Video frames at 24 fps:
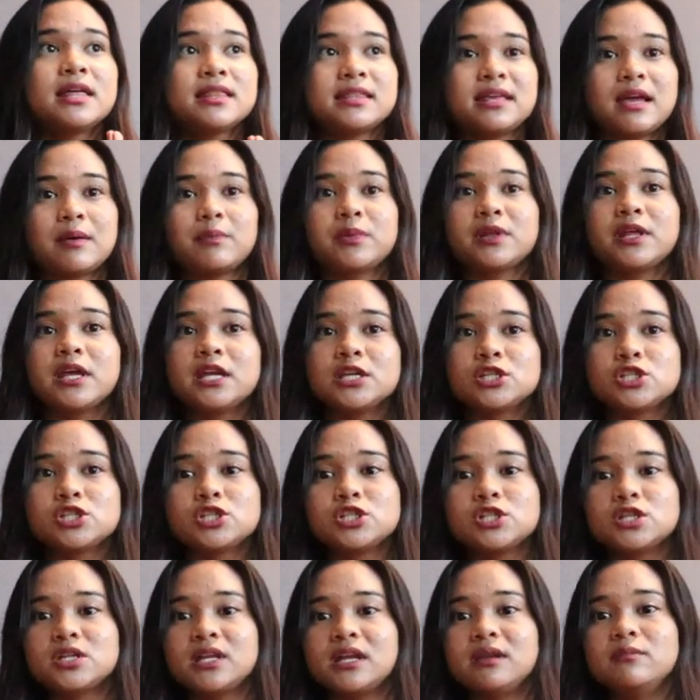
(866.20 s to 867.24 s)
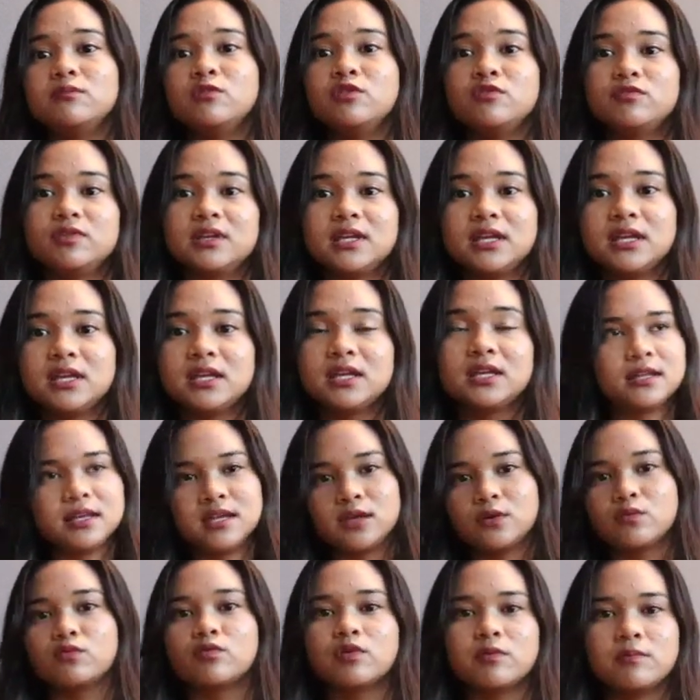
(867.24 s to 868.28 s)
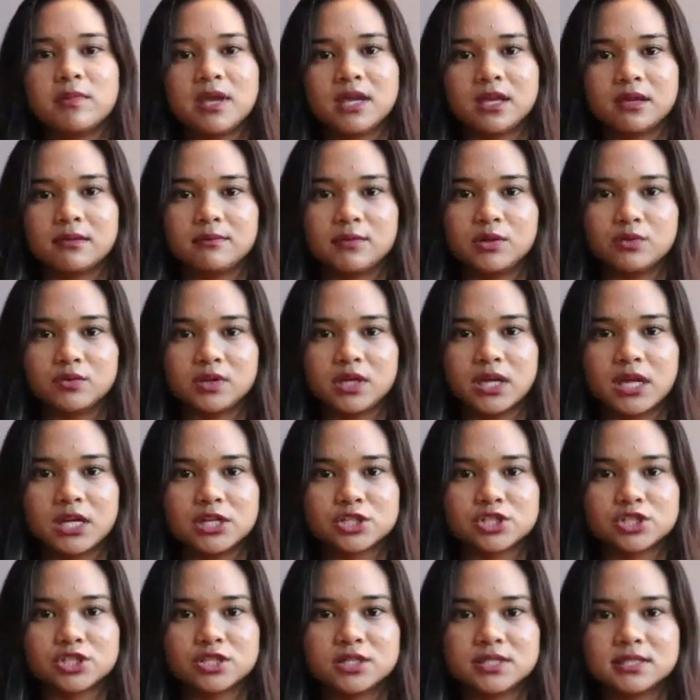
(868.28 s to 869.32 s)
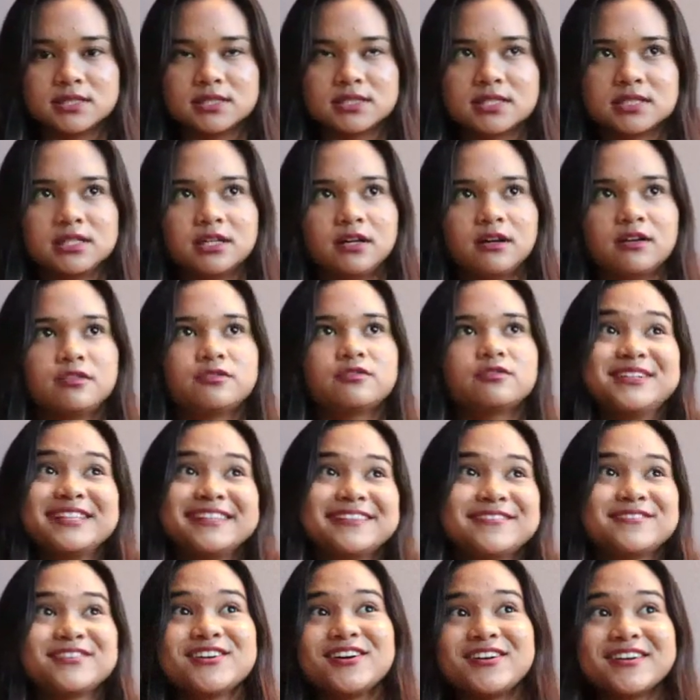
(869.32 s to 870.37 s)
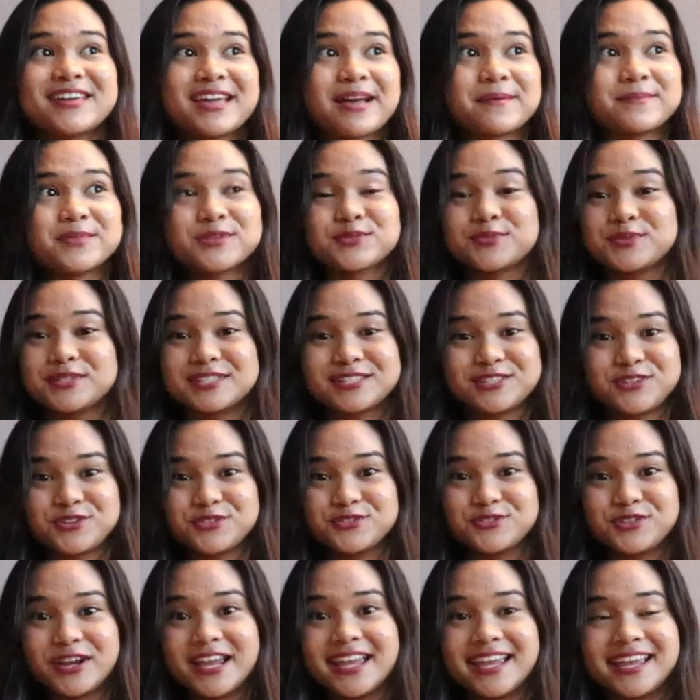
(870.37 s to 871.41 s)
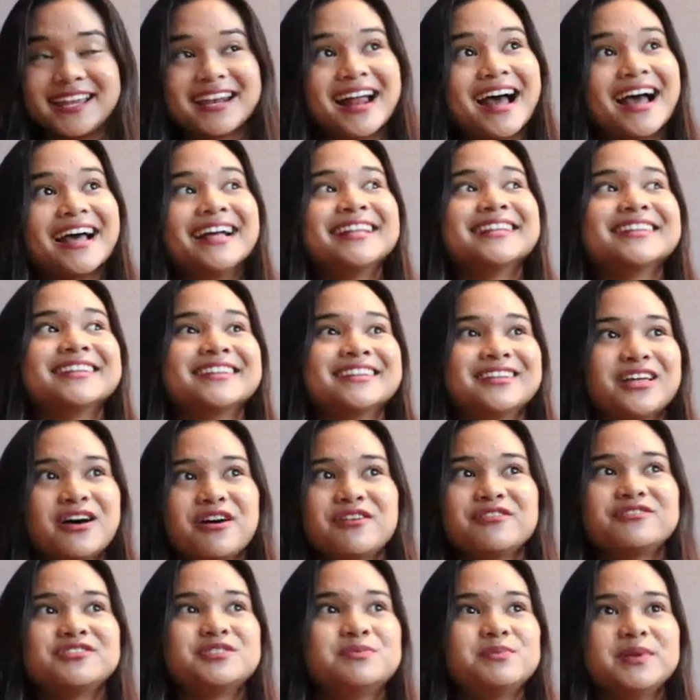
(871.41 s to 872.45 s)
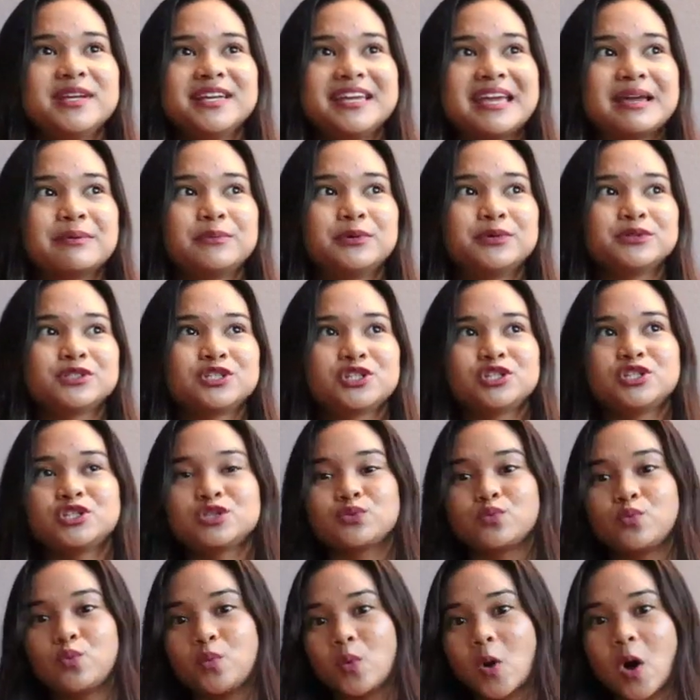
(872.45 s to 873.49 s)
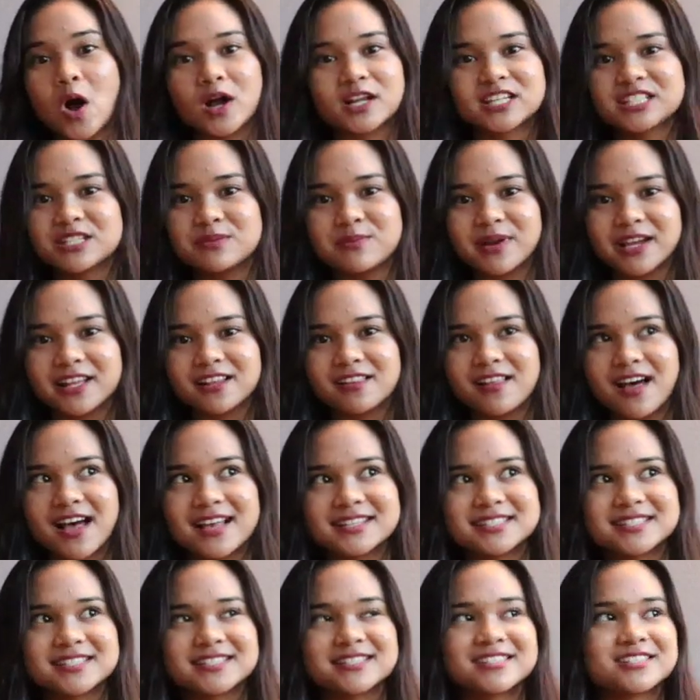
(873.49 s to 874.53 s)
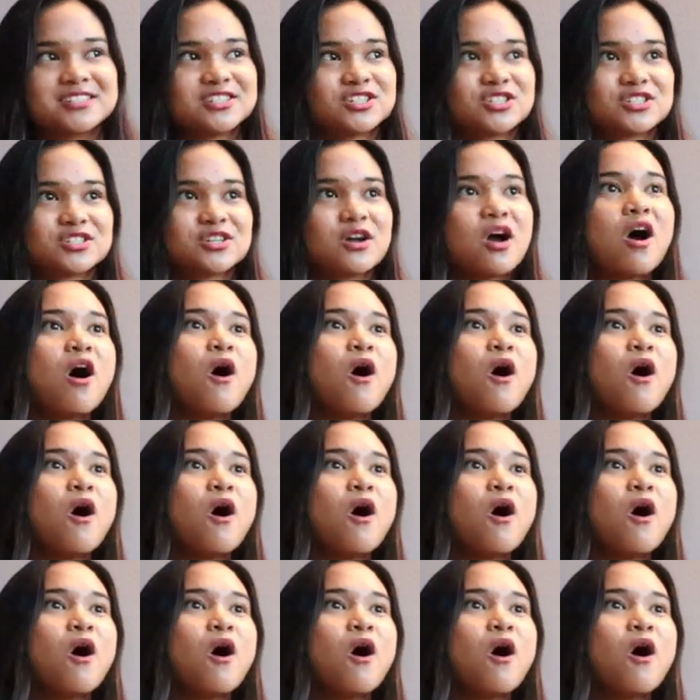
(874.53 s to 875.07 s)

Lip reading: the application and moving in, like roommate communication and stuff. But living on campus was great. I loved being able to just walk to my classes and just